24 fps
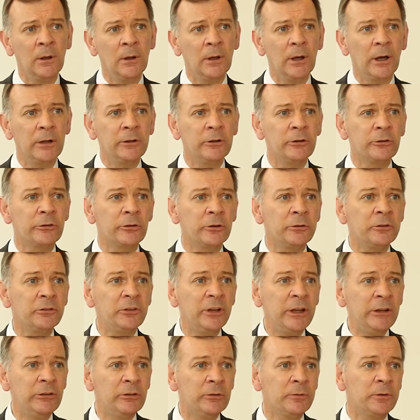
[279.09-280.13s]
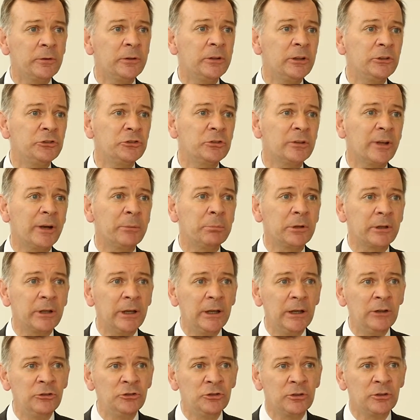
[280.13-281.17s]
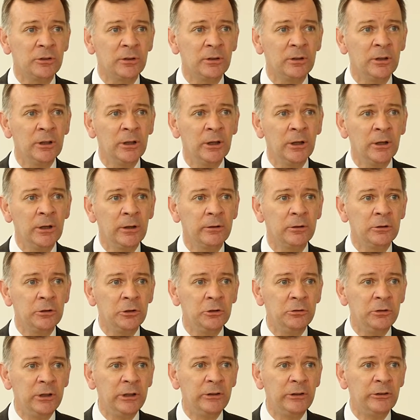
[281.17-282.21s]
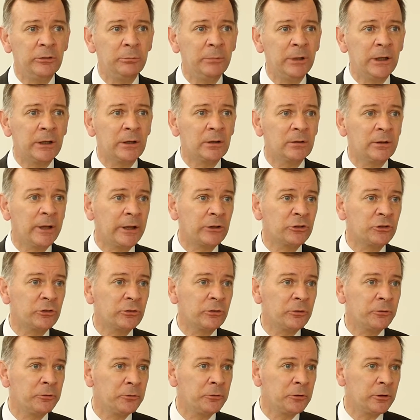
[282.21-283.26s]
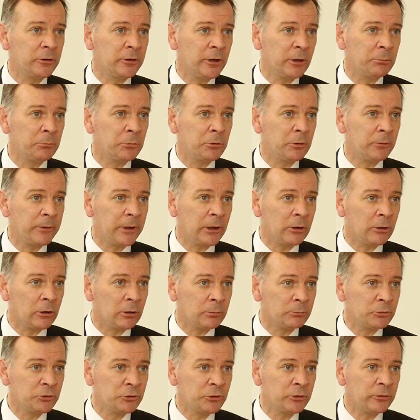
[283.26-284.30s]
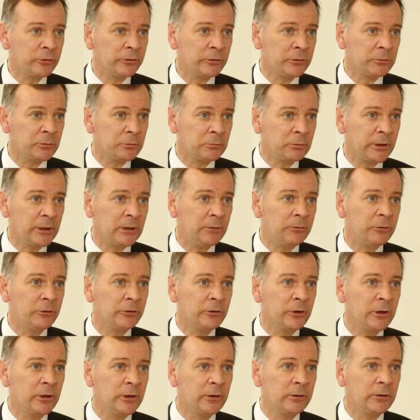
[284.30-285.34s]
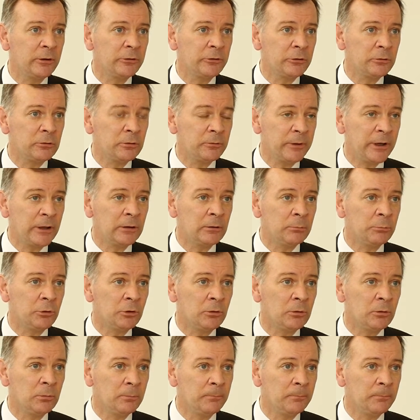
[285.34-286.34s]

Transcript: And it's on the date of initial application that you need to make elections for a number of the options and the reliefs that are available.